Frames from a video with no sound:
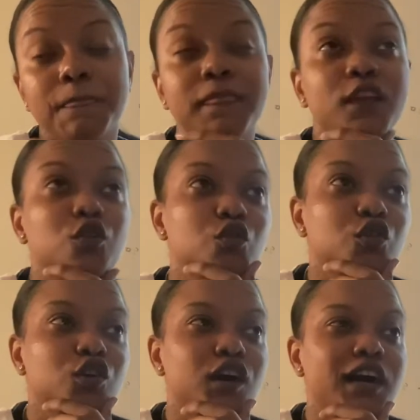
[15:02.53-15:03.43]

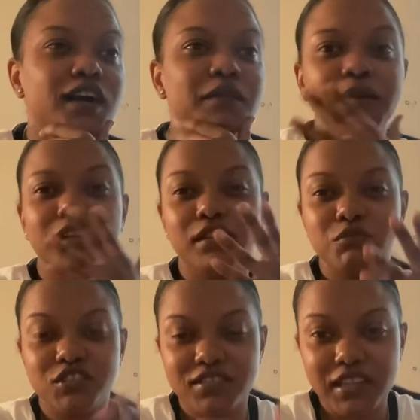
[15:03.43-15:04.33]
or I could make them
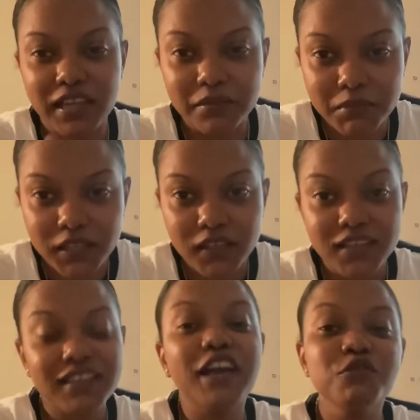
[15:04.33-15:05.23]
just like me.
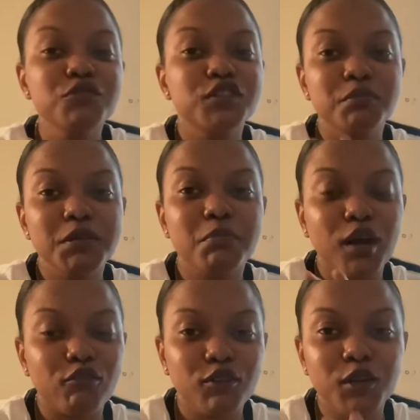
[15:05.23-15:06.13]
That used to be my
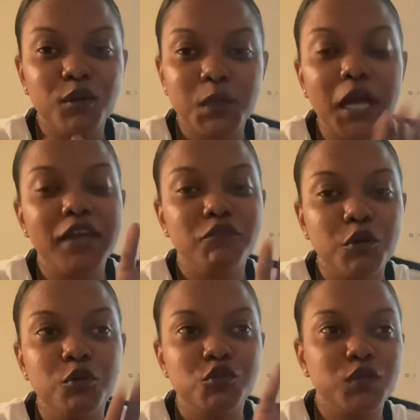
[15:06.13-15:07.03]
real life
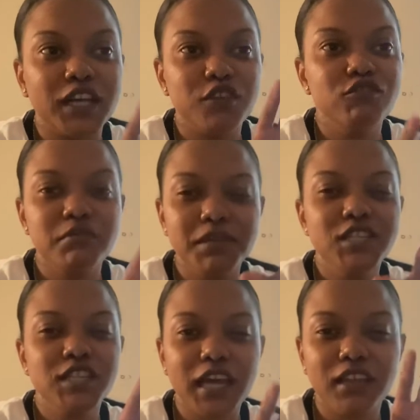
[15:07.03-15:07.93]
go-to. Like, it used to be a
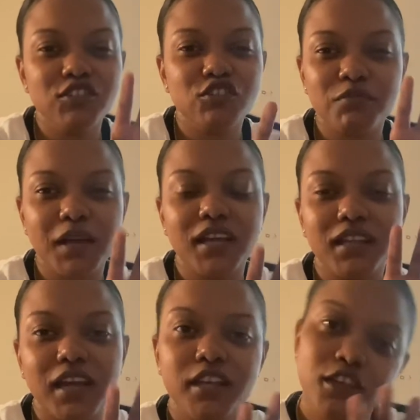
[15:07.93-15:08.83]
challenge of mine.
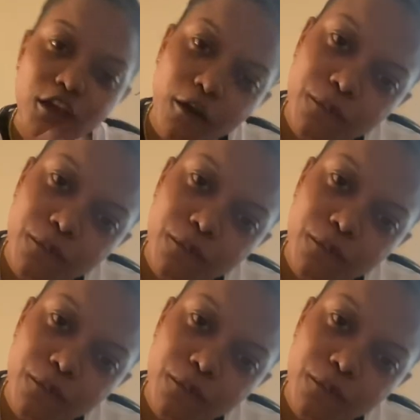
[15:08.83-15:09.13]
Like, yo,